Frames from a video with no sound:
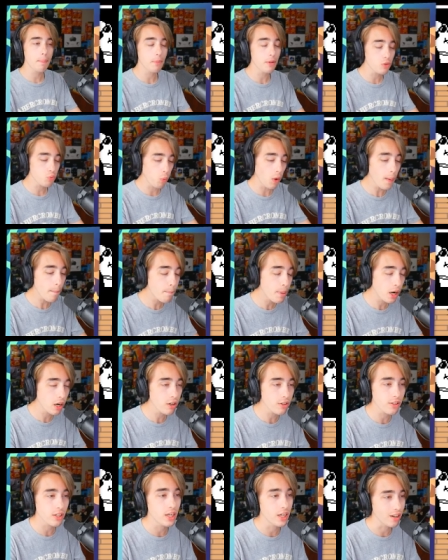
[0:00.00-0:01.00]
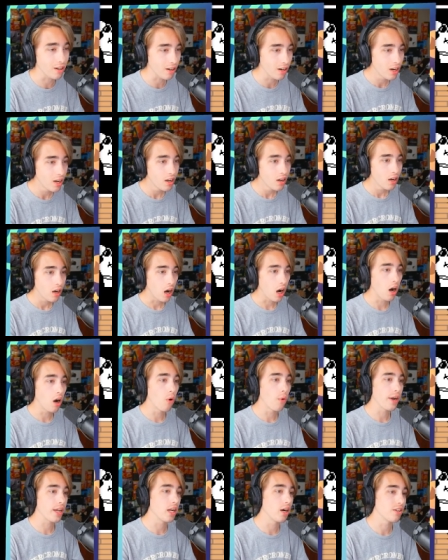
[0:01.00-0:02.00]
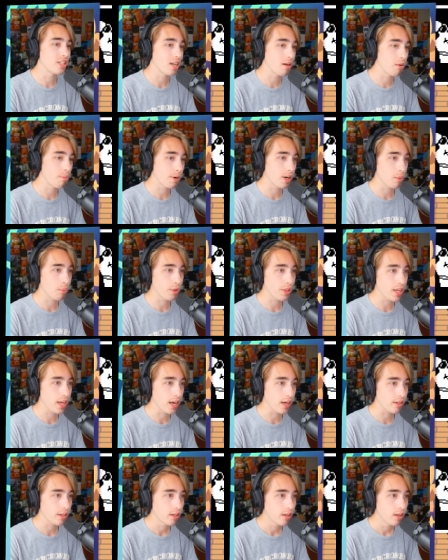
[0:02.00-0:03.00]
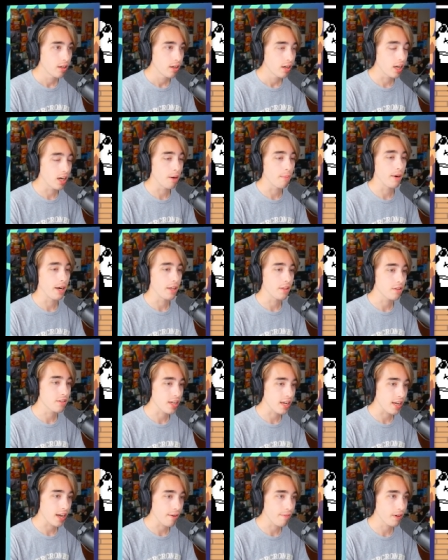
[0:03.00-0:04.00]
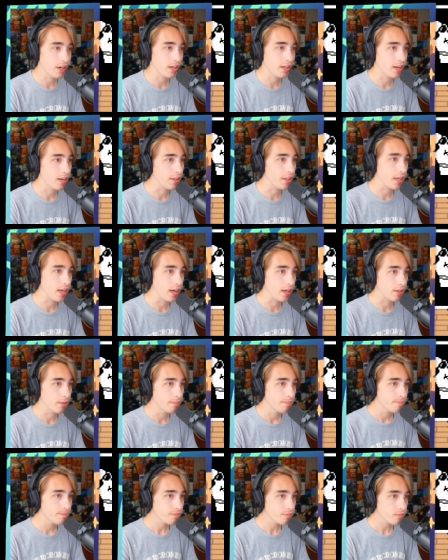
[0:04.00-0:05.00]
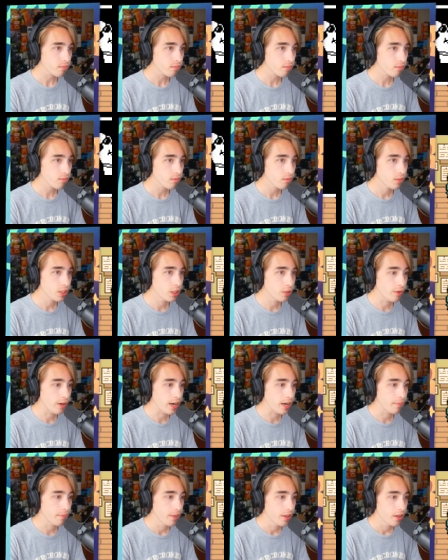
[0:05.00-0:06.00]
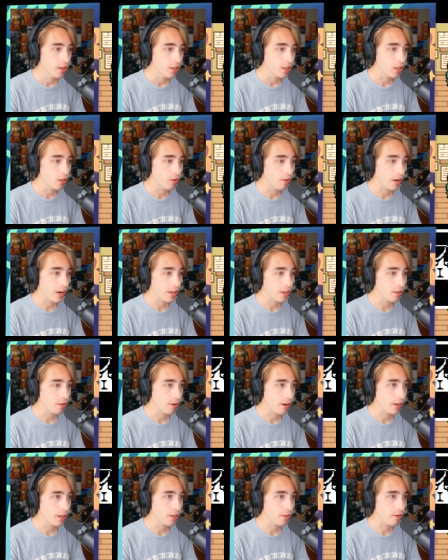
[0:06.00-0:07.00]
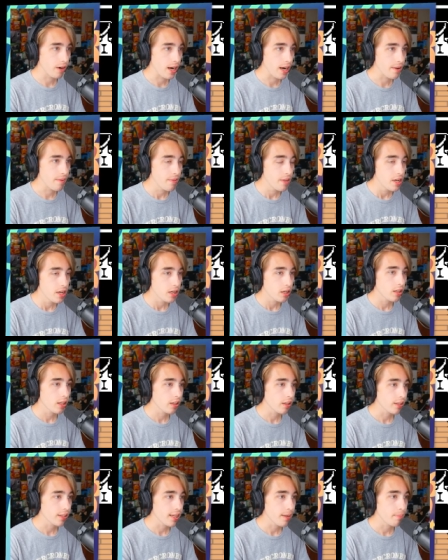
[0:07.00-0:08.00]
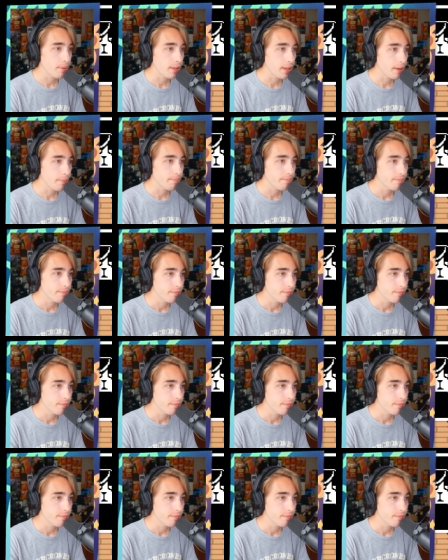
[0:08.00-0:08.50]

There's one person here. Oh, wait, no. Temmie paired up with the egg. Never mind. There's eight. I forgot to count the egg. You're right. You're right. You're right. You're right. Click, click, tap, tap, tap.